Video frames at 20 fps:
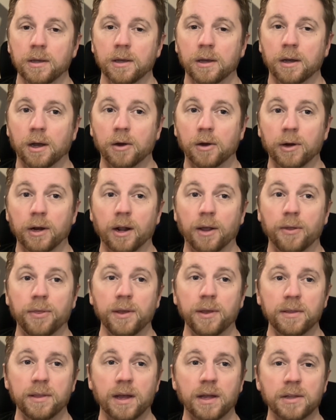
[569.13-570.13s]
Alright, I
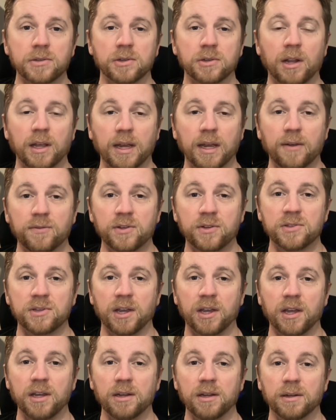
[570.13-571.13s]
think that's all I have to
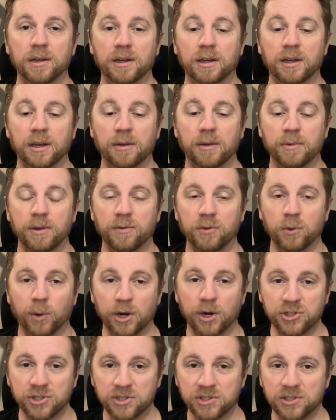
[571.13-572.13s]
say. If you
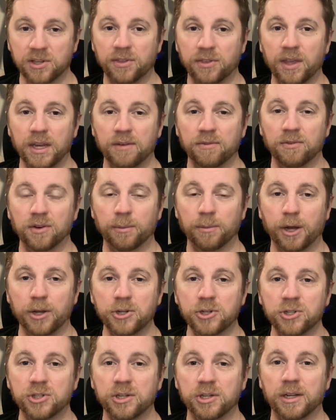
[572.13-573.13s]
watch this, I thank you very
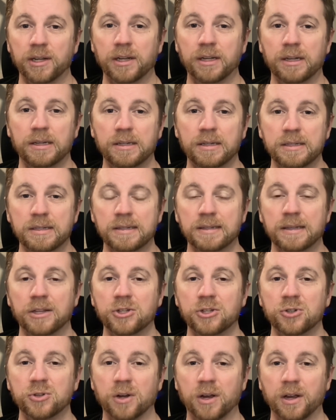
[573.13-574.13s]
much, and
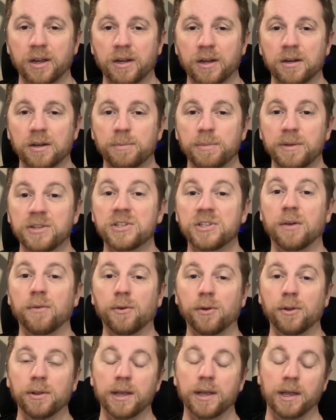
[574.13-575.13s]
let's try and be
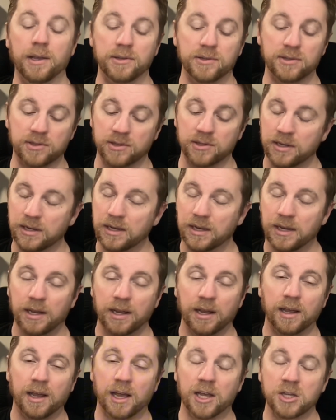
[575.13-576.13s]
civil, as
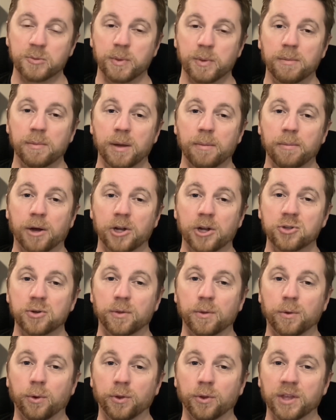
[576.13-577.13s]
has been my mantra
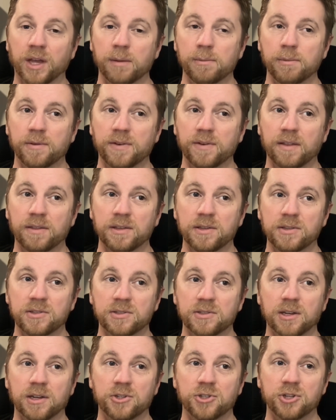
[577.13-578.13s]
the whole time I've had
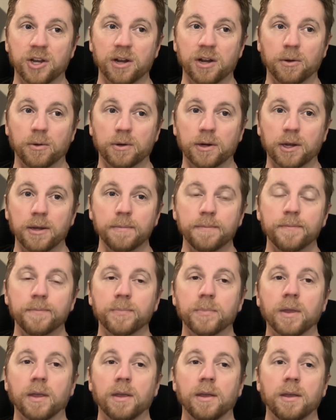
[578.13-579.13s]
this channel, okay?
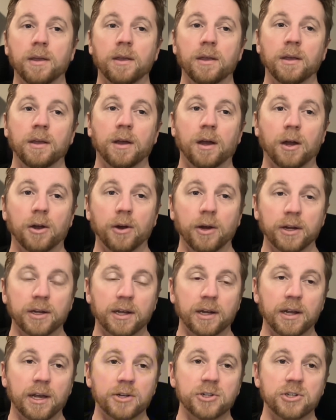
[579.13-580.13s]
Alright,
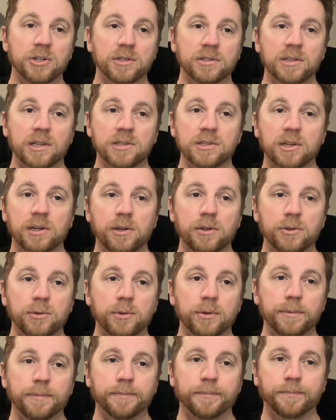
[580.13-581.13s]
connections, let's get
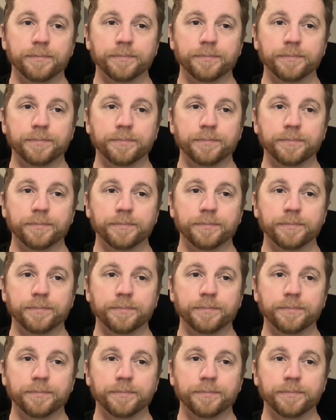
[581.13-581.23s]
into it.